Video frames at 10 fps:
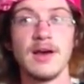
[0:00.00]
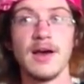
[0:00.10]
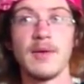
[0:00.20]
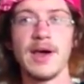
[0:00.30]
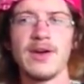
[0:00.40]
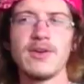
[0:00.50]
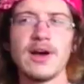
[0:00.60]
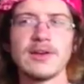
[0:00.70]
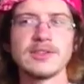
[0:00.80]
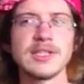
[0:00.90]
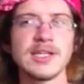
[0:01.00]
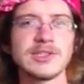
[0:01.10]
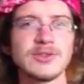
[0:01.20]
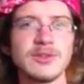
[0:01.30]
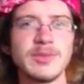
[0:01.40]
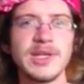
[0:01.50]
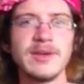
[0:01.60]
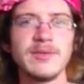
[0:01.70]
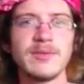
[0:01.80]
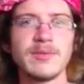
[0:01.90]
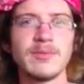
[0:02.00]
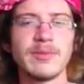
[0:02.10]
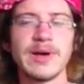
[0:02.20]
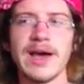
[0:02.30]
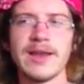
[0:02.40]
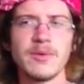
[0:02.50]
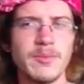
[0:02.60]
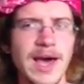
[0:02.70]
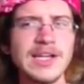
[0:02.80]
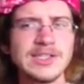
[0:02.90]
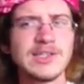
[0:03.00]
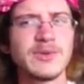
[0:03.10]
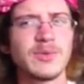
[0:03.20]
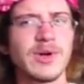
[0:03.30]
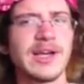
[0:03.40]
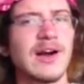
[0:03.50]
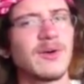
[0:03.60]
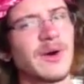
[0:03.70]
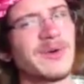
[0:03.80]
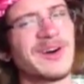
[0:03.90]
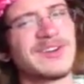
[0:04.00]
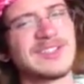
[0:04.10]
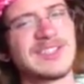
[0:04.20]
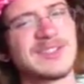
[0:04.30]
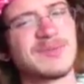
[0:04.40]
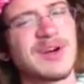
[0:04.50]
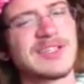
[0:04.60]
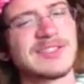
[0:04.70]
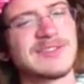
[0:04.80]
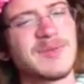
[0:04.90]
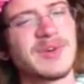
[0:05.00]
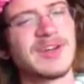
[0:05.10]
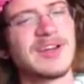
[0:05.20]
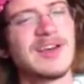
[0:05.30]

Um, I don't know how sexual it would be, but I'd imagine it would work out quite well, because it's Mars and Libra.